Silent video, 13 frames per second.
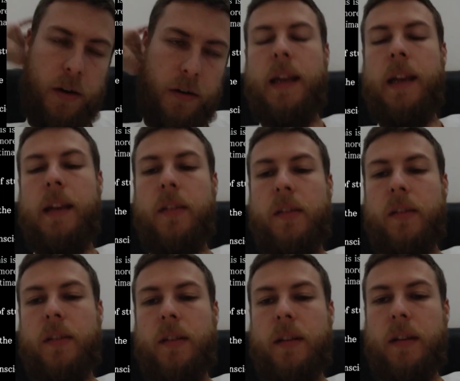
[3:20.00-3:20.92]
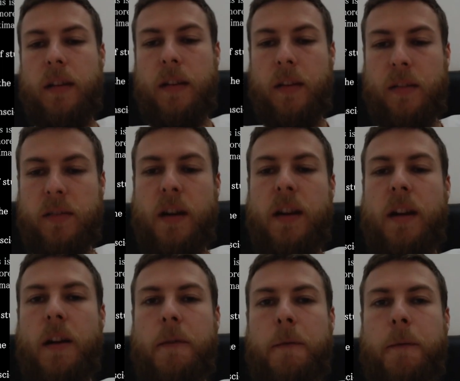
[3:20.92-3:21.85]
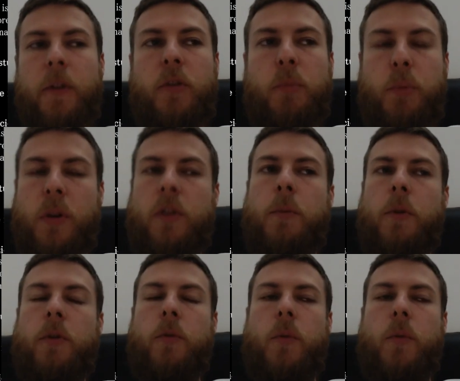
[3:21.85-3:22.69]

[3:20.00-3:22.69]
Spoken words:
it is the study of first principles.